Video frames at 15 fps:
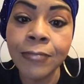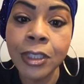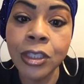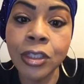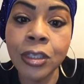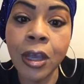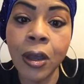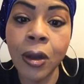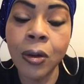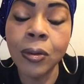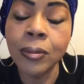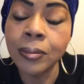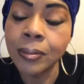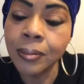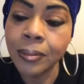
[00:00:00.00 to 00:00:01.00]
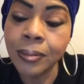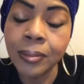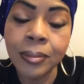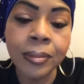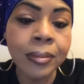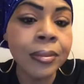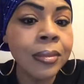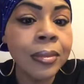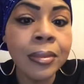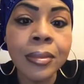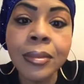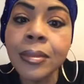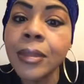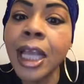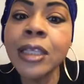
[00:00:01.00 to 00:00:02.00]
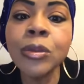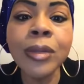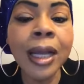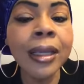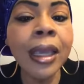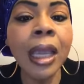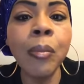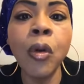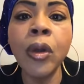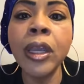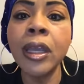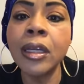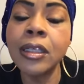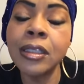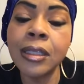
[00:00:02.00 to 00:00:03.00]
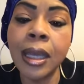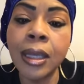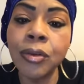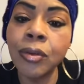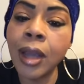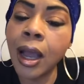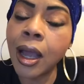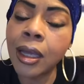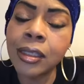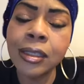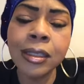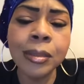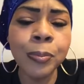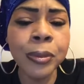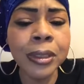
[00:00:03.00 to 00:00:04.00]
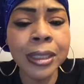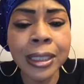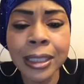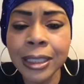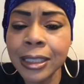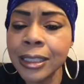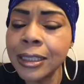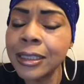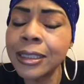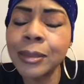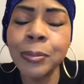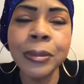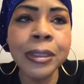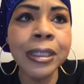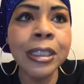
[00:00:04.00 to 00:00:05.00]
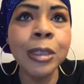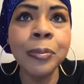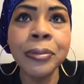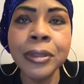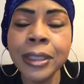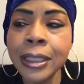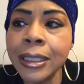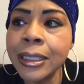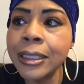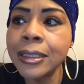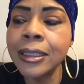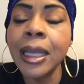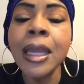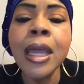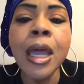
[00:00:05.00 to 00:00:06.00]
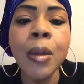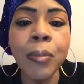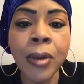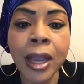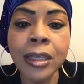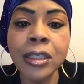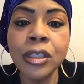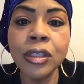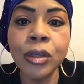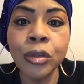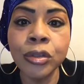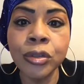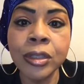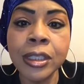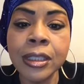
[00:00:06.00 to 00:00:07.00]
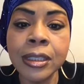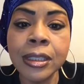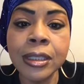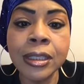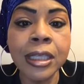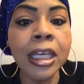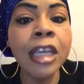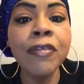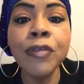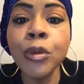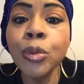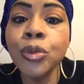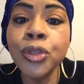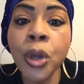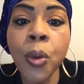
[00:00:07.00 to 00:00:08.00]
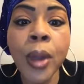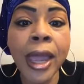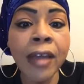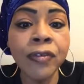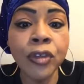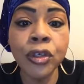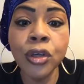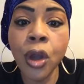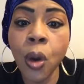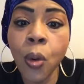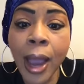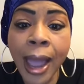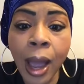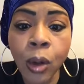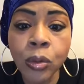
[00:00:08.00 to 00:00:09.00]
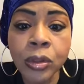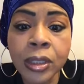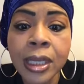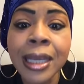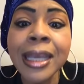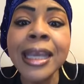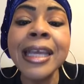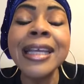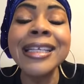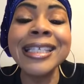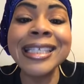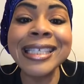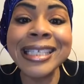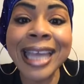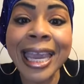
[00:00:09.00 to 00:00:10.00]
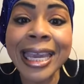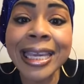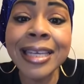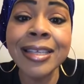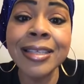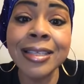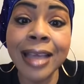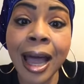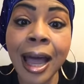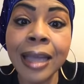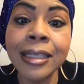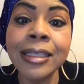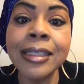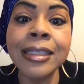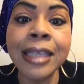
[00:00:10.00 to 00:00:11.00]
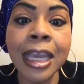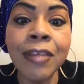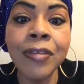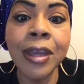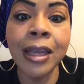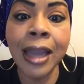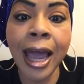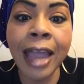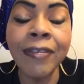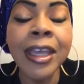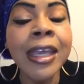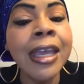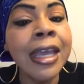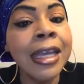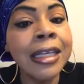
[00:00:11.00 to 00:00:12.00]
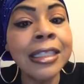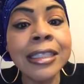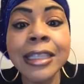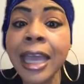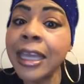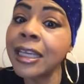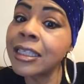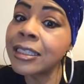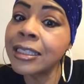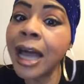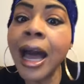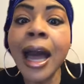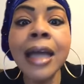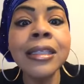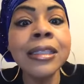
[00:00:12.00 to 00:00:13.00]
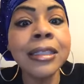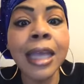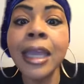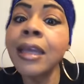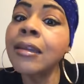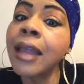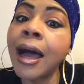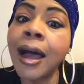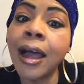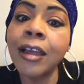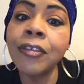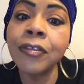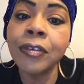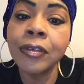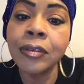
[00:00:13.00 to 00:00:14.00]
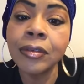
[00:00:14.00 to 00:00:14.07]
So that's what I came on here to say, you guys. Please, please, please practice social distancing. If you don't have to go out, stay inside to save your life. Stay inside, stay alive.